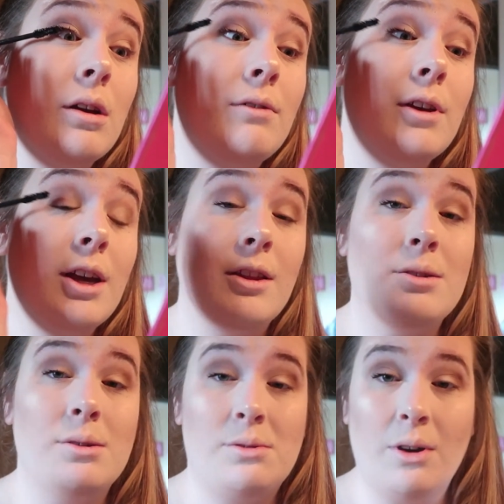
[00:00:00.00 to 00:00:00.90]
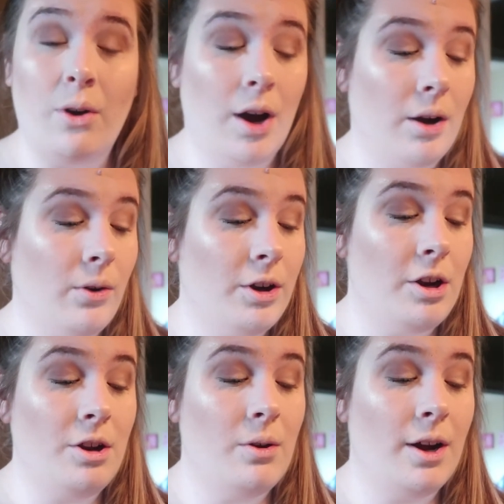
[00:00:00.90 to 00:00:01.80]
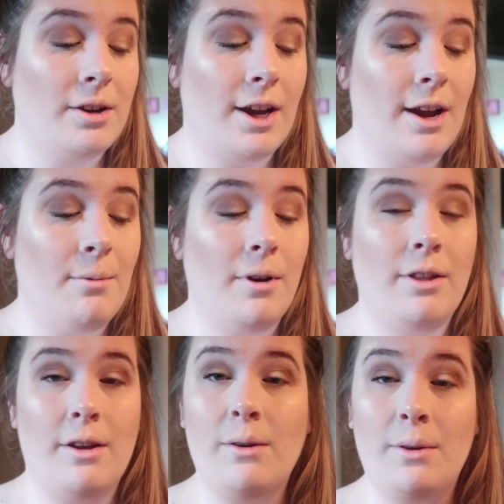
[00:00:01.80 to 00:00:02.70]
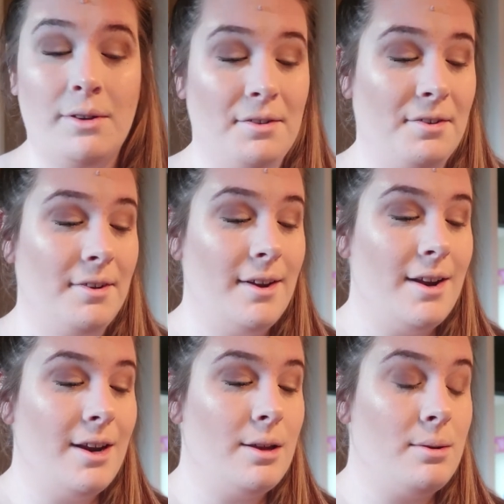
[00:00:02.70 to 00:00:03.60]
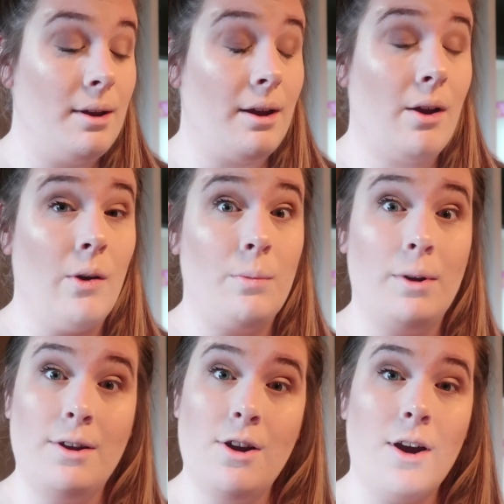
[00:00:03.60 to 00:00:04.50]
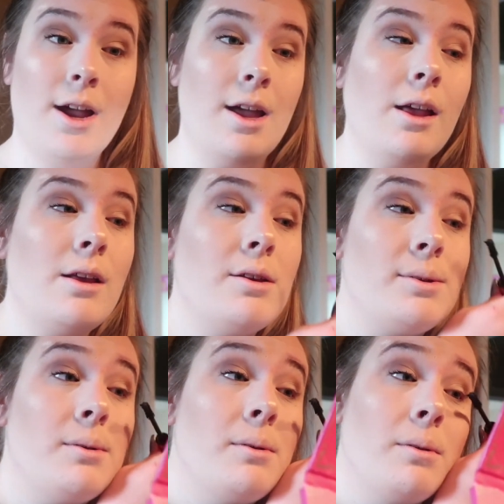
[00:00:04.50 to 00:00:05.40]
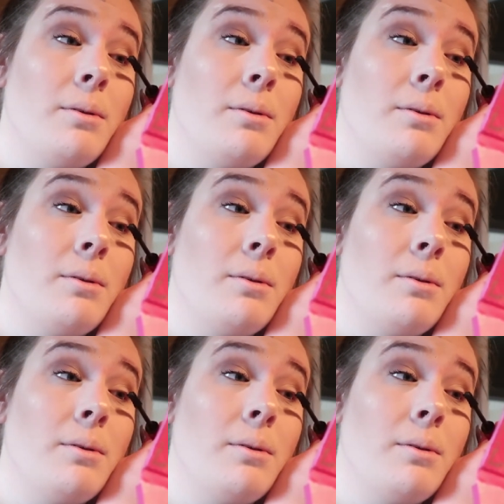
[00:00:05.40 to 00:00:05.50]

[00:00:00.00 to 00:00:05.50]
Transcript: I feel like this is so awkward to do on camera though. It's like, open your eyes.